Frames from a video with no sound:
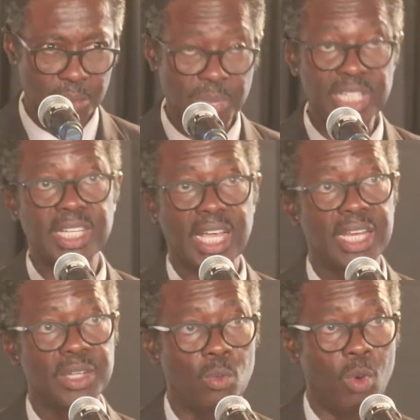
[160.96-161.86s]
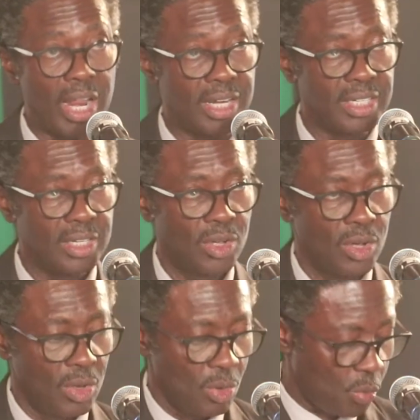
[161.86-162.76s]
Basically, one,
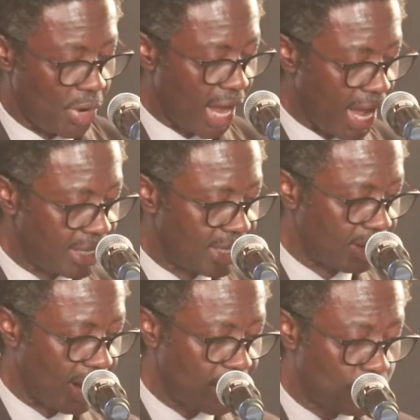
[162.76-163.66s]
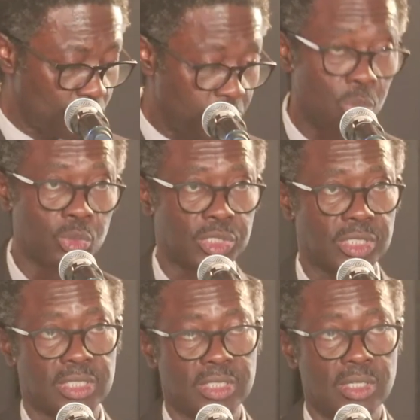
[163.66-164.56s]
we had the right
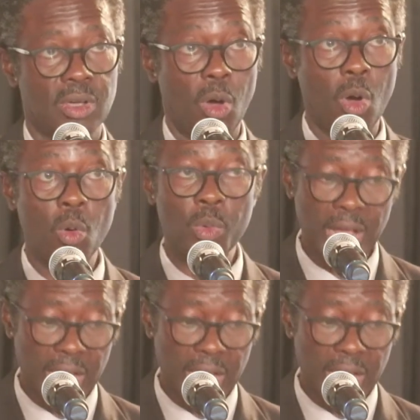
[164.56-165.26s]
tools, or we